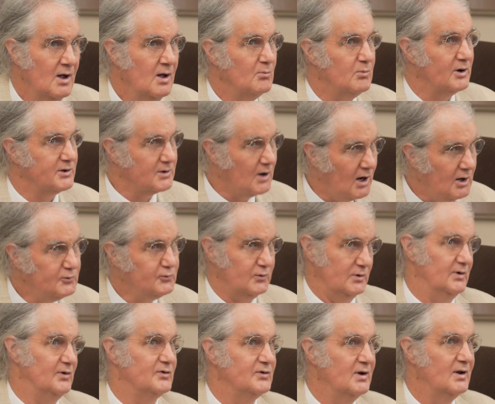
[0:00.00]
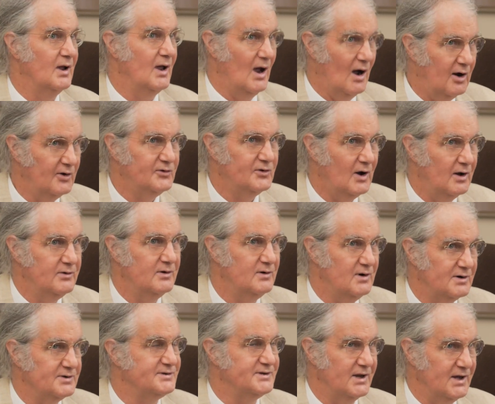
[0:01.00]
But countries outside the
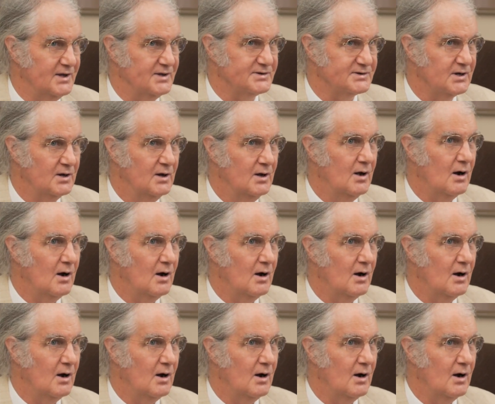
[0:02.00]
United States